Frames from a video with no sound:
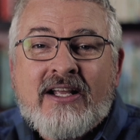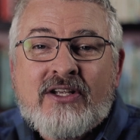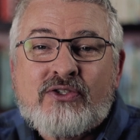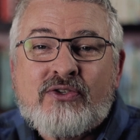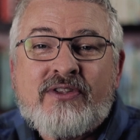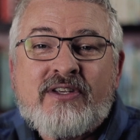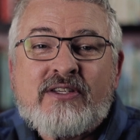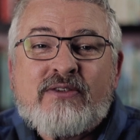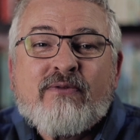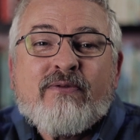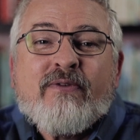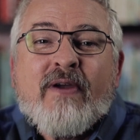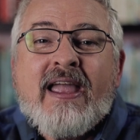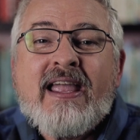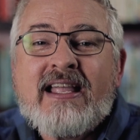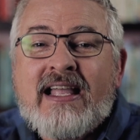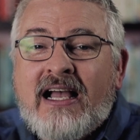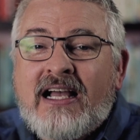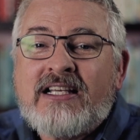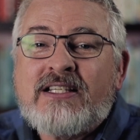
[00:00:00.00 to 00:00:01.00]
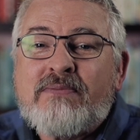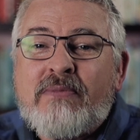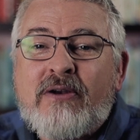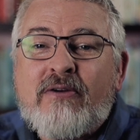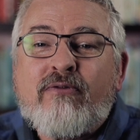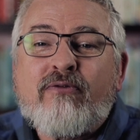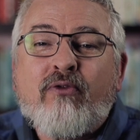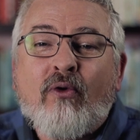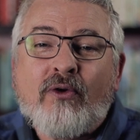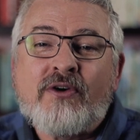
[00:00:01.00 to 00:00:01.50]
So this fake
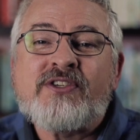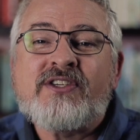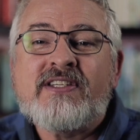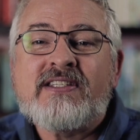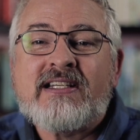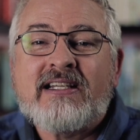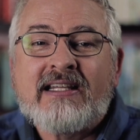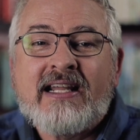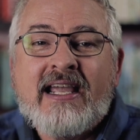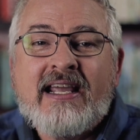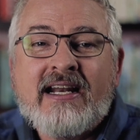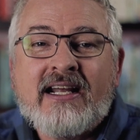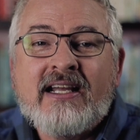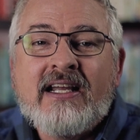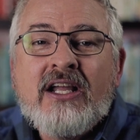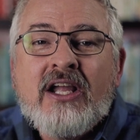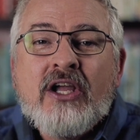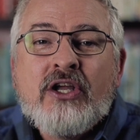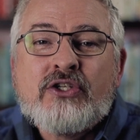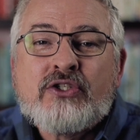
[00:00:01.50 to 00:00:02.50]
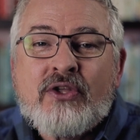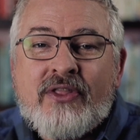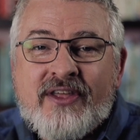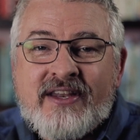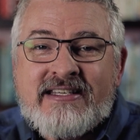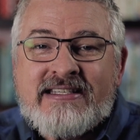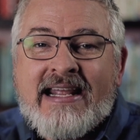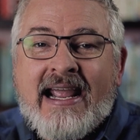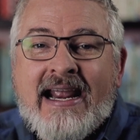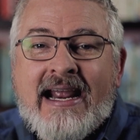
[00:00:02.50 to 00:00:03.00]
husband forces Elena to
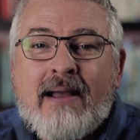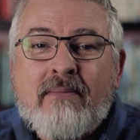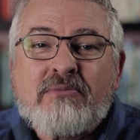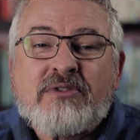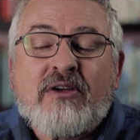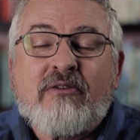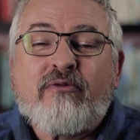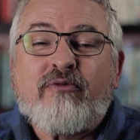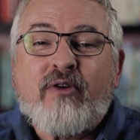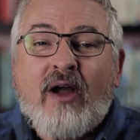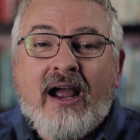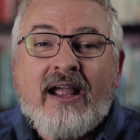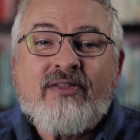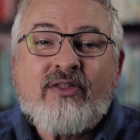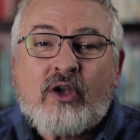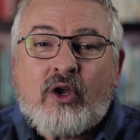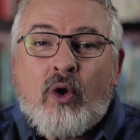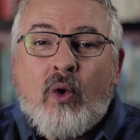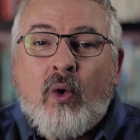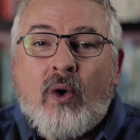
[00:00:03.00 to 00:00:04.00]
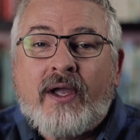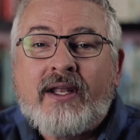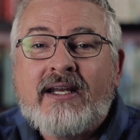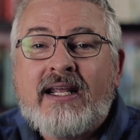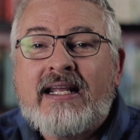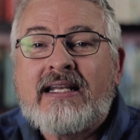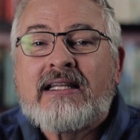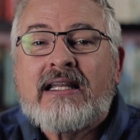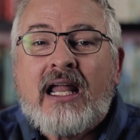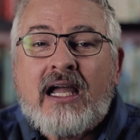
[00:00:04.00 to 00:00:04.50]
the dam to find the
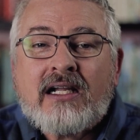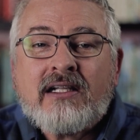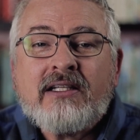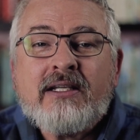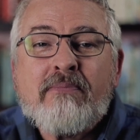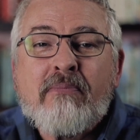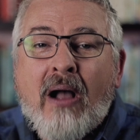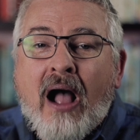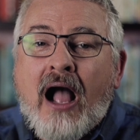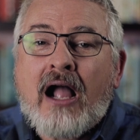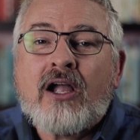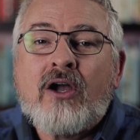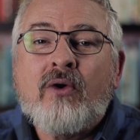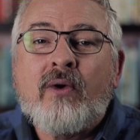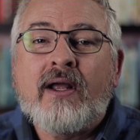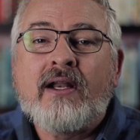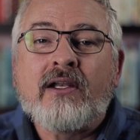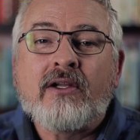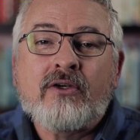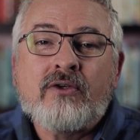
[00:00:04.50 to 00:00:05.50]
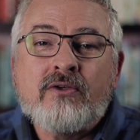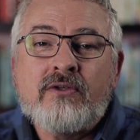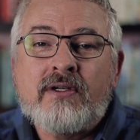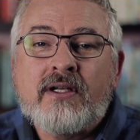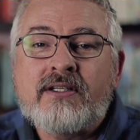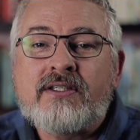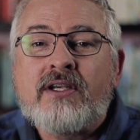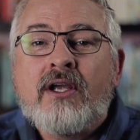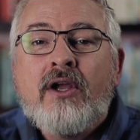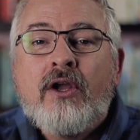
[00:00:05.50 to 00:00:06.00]
coin, and luckily Paco and
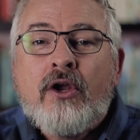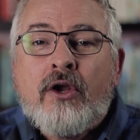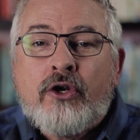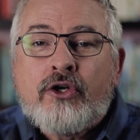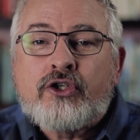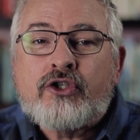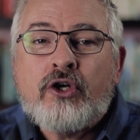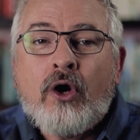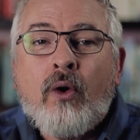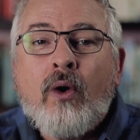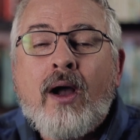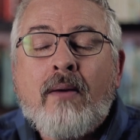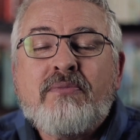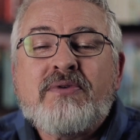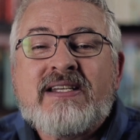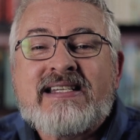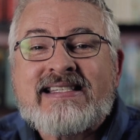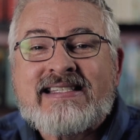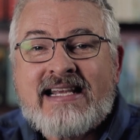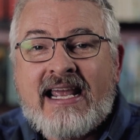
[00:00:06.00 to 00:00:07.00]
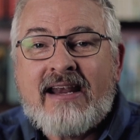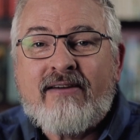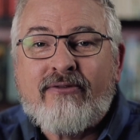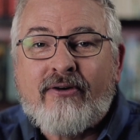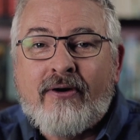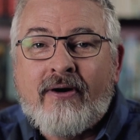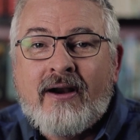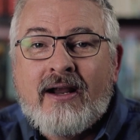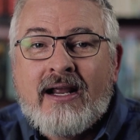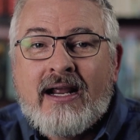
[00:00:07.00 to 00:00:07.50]
Lagunas show up to
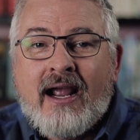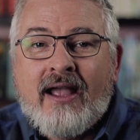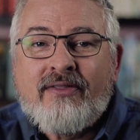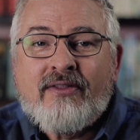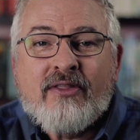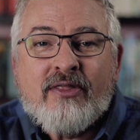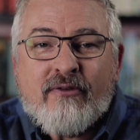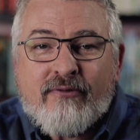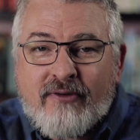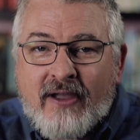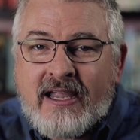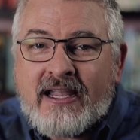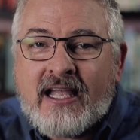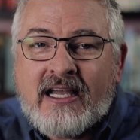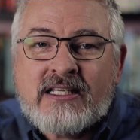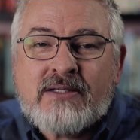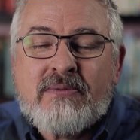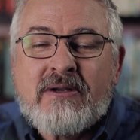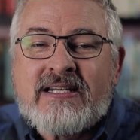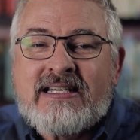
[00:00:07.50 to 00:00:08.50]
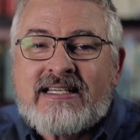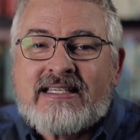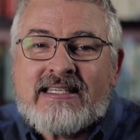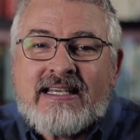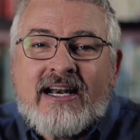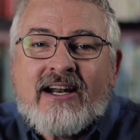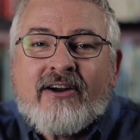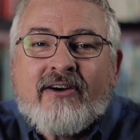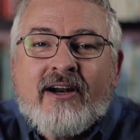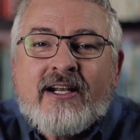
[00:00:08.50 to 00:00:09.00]
save her, and then the fake husband
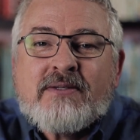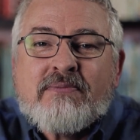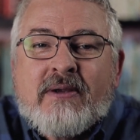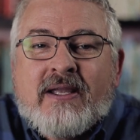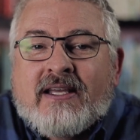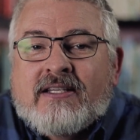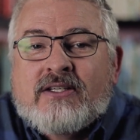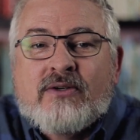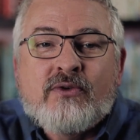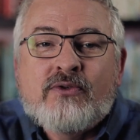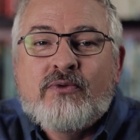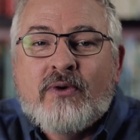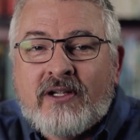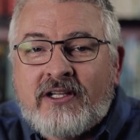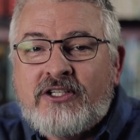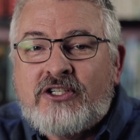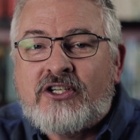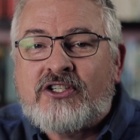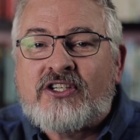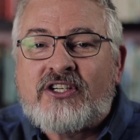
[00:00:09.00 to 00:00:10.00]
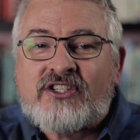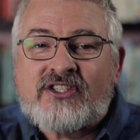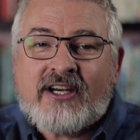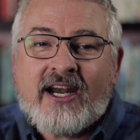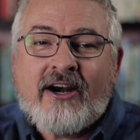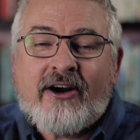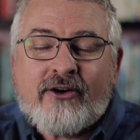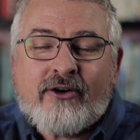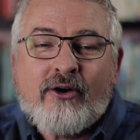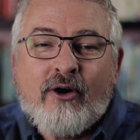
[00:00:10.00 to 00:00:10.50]
disintegrates because he was really just a
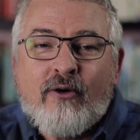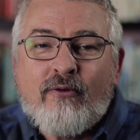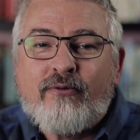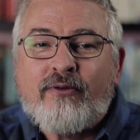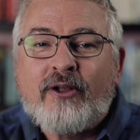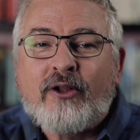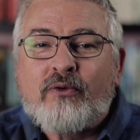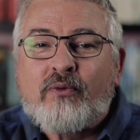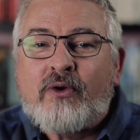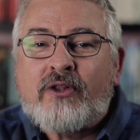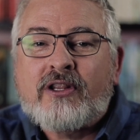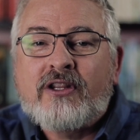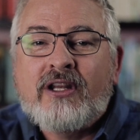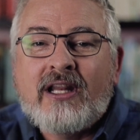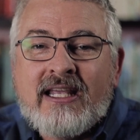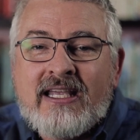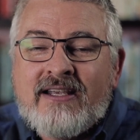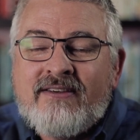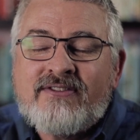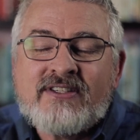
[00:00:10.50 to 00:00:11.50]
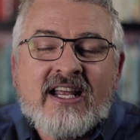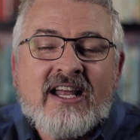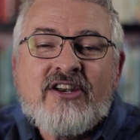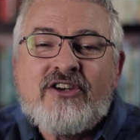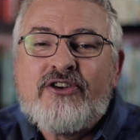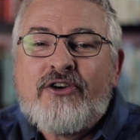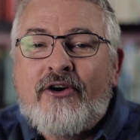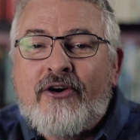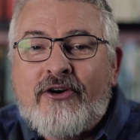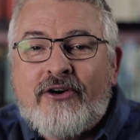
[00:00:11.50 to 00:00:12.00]
scarecrow filled with leaves
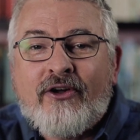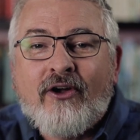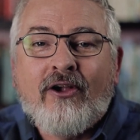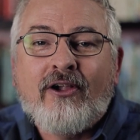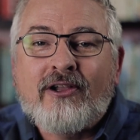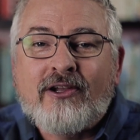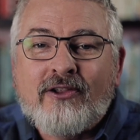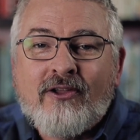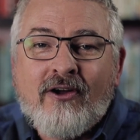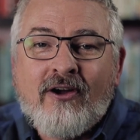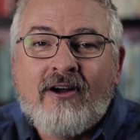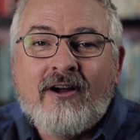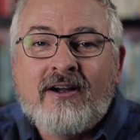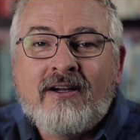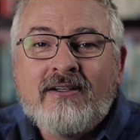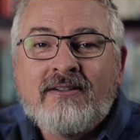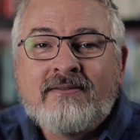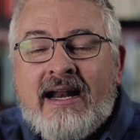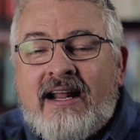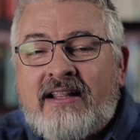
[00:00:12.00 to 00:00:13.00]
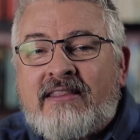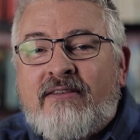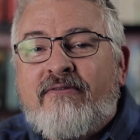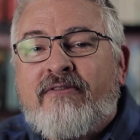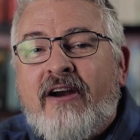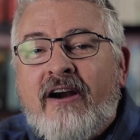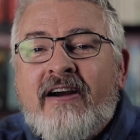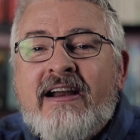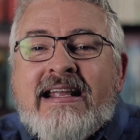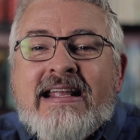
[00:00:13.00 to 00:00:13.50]
and dirt all along. And at the
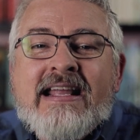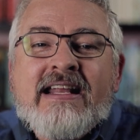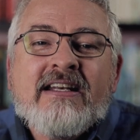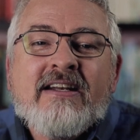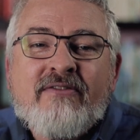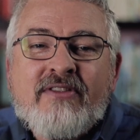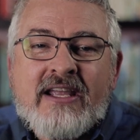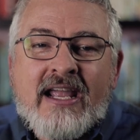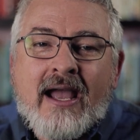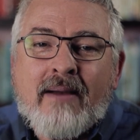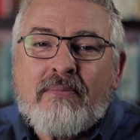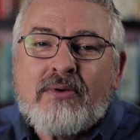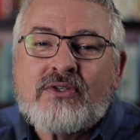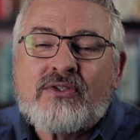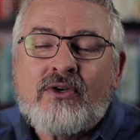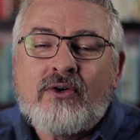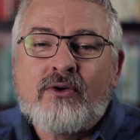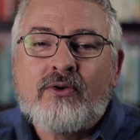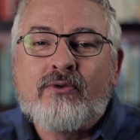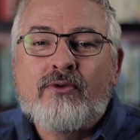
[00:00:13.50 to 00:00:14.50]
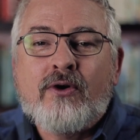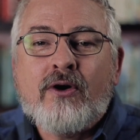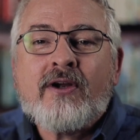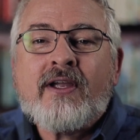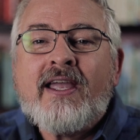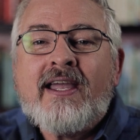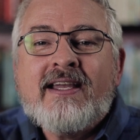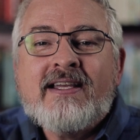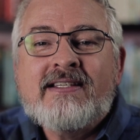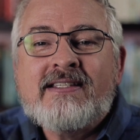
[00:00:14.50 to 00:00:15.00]
very end of the episode,
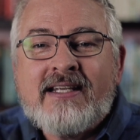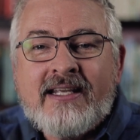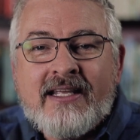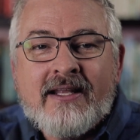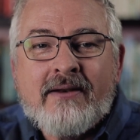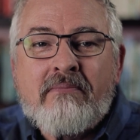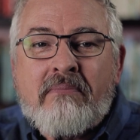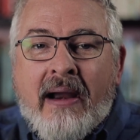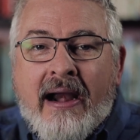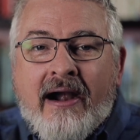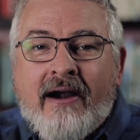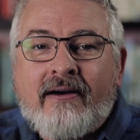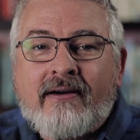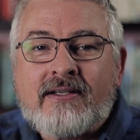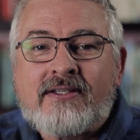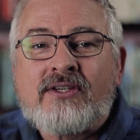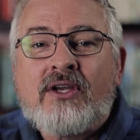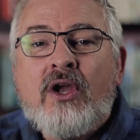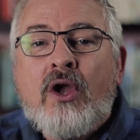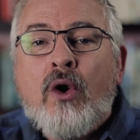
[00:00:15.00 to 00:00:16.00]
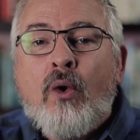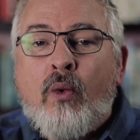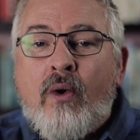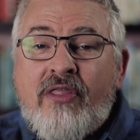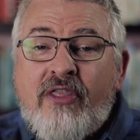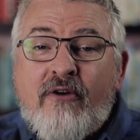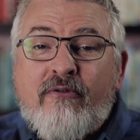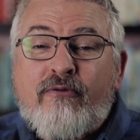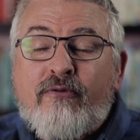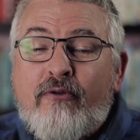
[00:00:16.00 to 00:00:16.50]
Roque is in Paris
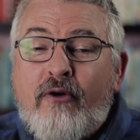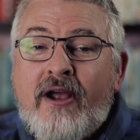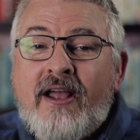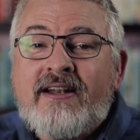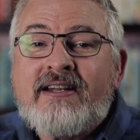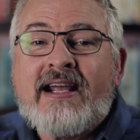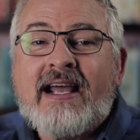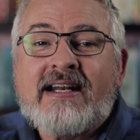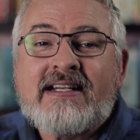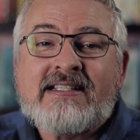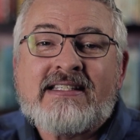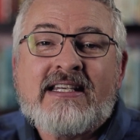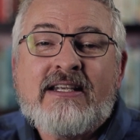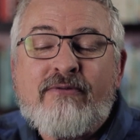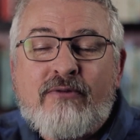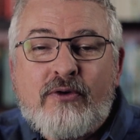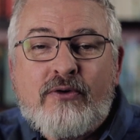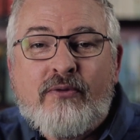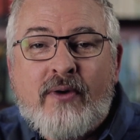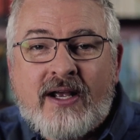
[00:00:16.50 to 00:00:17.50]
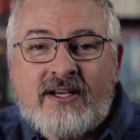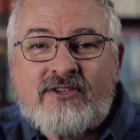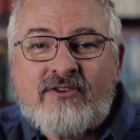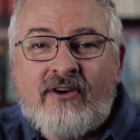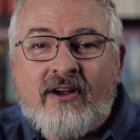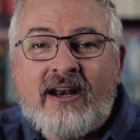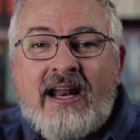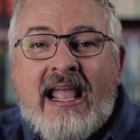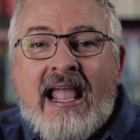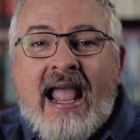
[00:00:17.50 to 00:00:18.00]
with a friend at a seafood
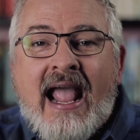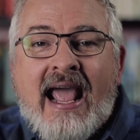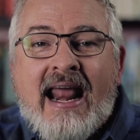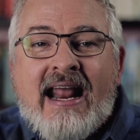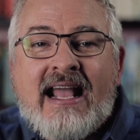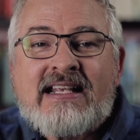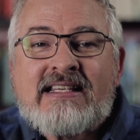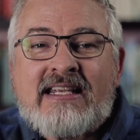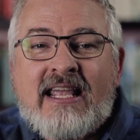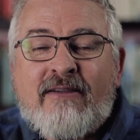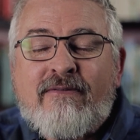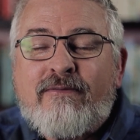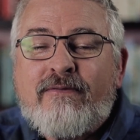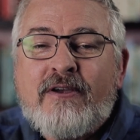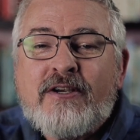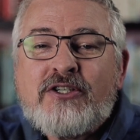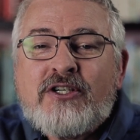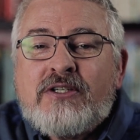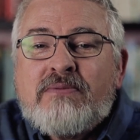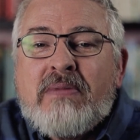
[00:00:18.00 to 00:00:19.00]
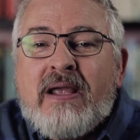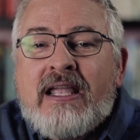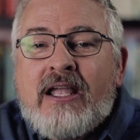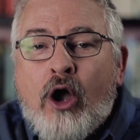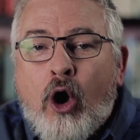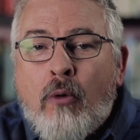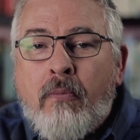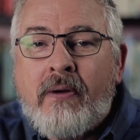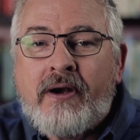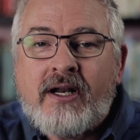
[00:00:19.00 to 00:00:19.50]
restaurant. And as a fish is
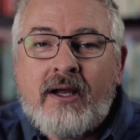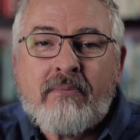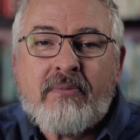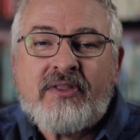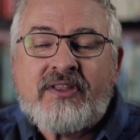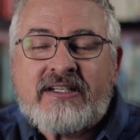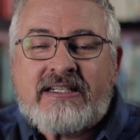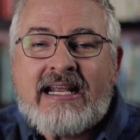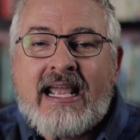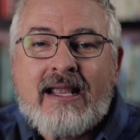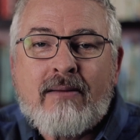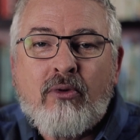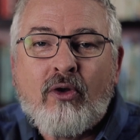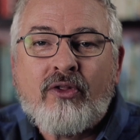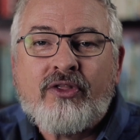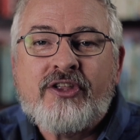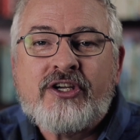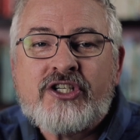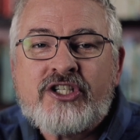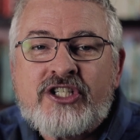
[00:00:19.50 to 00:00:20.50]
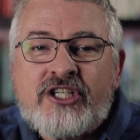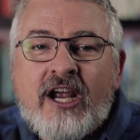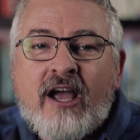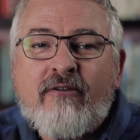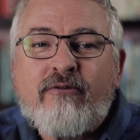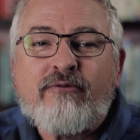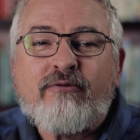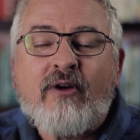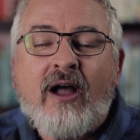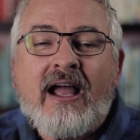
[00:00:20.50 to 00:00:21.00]
being opened up at the table, the
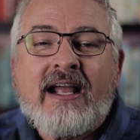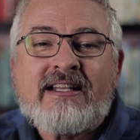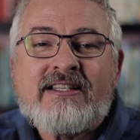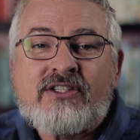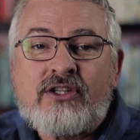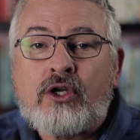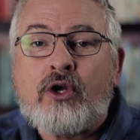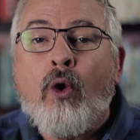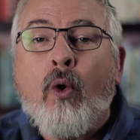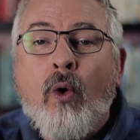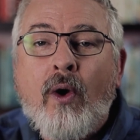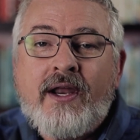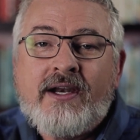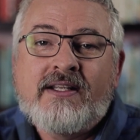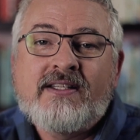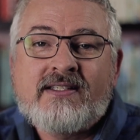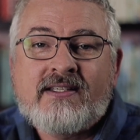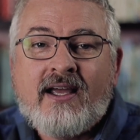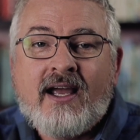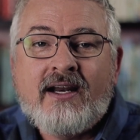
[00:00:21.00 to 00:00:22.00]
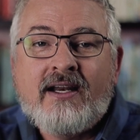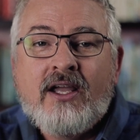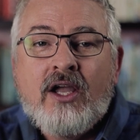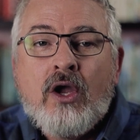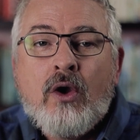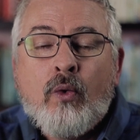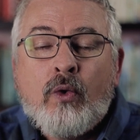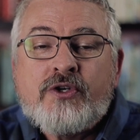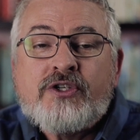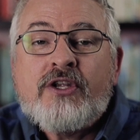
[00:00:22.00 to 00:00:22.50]
chef finds the coin inside,
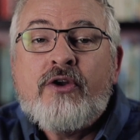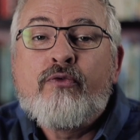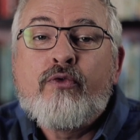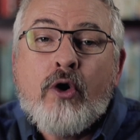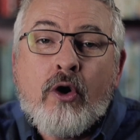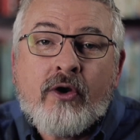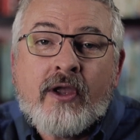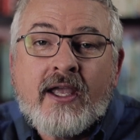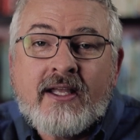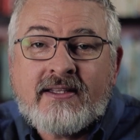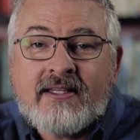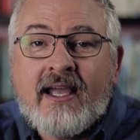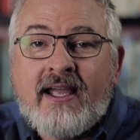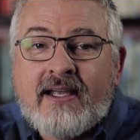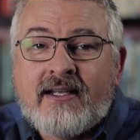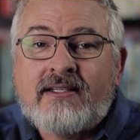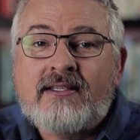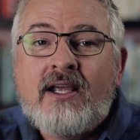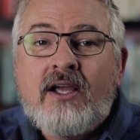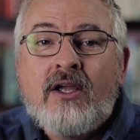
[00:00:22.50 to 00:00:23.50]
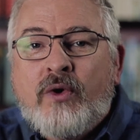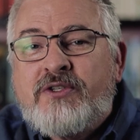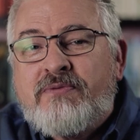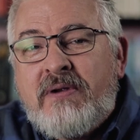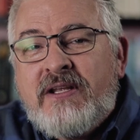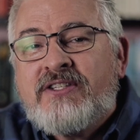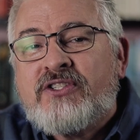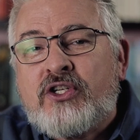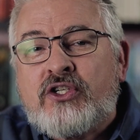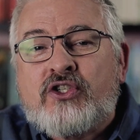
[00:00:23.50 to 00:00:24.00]
which then Roque takes,
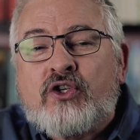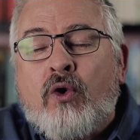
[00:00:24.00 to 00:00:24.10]
which means the